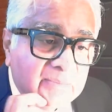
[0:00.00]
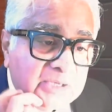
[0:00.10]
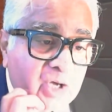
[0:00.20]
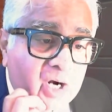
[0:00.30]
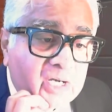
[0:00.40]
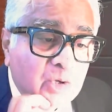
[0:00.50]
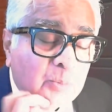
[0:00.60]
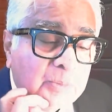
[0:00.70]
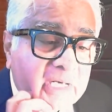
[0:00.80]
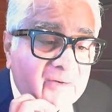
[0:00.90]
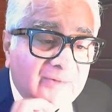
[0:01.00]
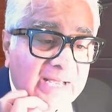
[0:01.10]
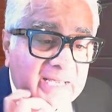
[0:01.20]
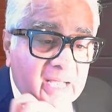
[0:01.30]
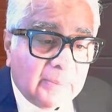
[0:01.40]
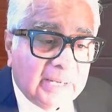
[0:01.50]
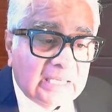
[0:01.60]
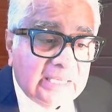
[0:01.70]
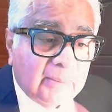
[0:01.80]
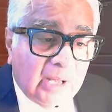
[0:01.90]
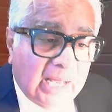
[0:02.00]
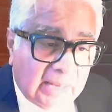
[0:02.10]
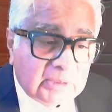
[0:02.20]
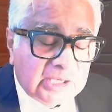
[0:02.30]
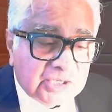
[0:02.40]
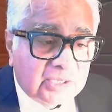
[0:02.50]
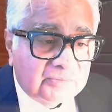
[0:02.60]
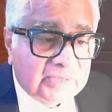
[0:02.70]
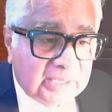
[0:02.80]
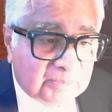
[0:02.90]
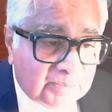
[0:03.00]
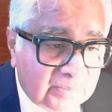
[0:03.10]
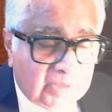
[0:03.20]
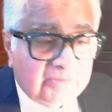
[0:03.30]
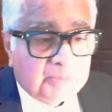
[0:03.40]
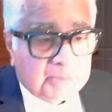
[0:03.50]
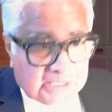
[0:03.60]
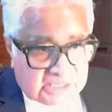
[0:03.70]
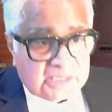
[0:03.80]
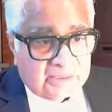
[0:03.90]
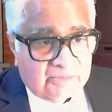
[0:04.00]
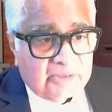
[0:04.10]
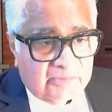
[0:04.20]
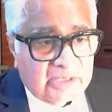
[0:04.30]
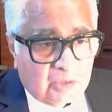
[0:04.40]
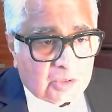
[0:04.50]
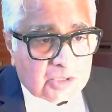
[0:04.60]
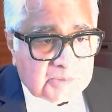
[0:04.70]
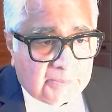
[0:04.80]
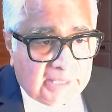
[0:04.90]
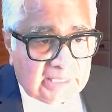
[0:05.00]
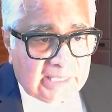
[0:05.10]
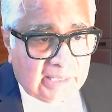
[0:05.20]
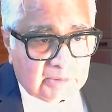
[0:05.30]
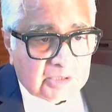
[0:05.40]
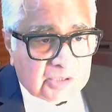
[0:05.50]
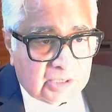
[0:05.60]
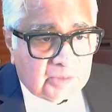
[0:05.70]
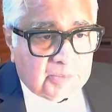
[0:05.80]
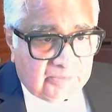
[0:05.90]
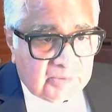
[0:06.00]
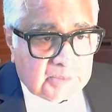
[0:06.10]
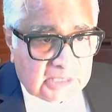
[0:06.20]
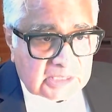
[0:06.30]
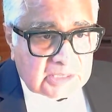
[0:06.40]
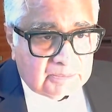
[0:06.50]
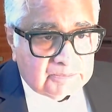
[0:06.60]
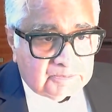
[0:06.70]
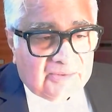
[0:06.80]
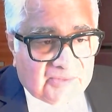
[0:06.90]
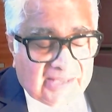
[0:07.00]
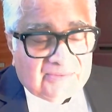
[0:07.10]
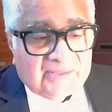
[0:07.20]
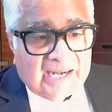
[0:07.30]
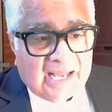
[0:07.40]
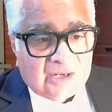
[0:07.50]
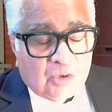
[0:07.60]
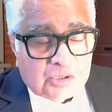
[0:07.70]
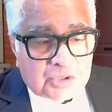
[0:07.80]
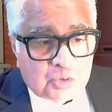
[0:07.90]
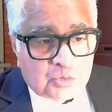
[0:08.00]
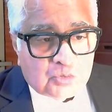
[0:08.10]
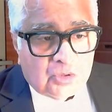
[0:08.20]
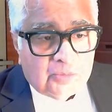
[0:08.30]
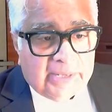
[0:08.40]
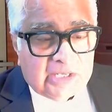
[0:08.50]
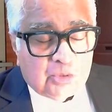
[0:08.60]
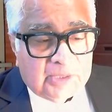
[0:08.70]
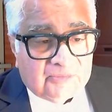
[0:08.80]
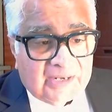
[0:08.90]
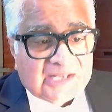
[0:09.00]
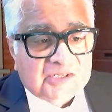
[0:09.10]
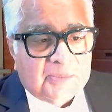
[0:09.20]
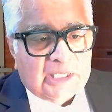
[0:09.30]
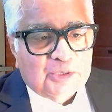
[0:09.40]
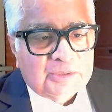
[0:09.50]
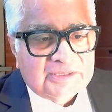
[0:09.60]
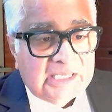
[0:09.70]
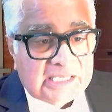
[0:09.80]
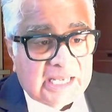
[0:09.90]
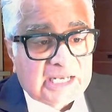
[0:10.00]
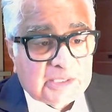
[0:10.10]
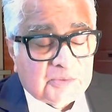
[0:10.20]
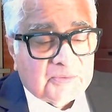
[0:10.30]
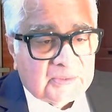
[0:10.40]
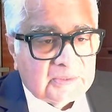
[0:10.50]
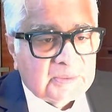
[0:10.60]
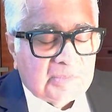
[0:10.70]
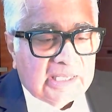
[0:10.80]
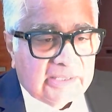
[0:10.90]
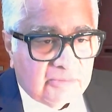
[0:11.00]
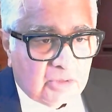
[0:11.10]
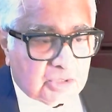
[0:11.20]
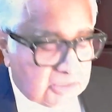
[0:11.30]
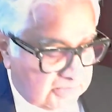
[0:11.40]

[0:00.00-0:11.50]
in his majority opinion where he upheld the abolition of the privy purse, where your lordships upheld the abolition of the privy purse, he says that our constitution was meant to be flexible in these areas. I'll give your